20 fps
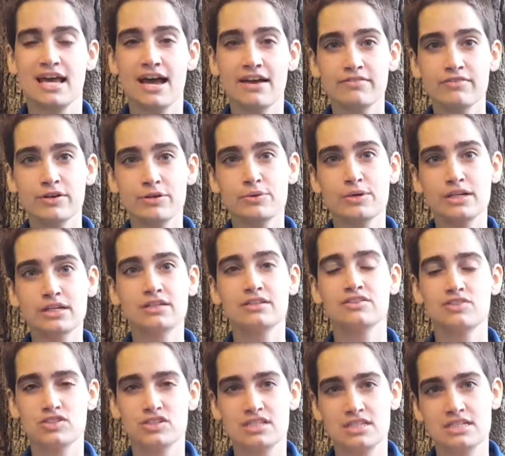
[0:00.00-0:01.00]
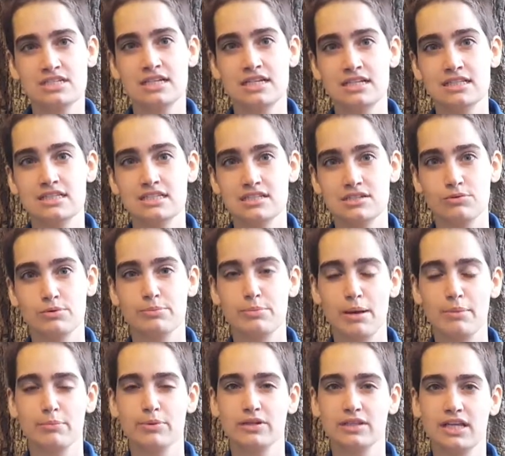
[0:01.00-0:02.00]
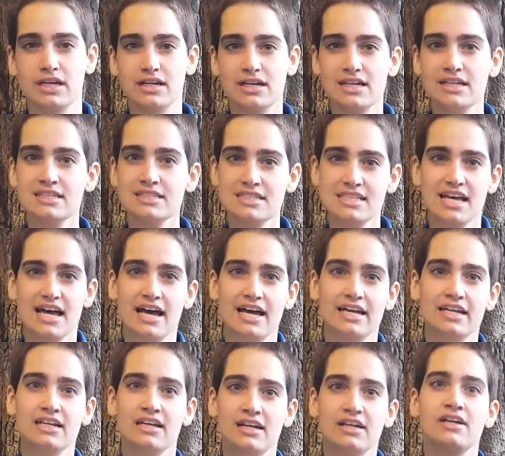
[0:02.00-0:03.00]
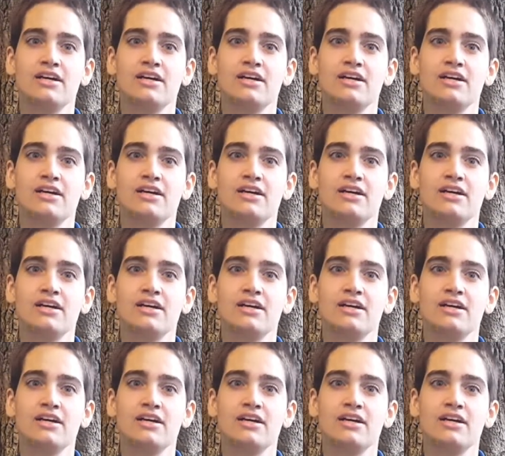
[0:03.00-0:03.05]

everyone just needs to remember that inside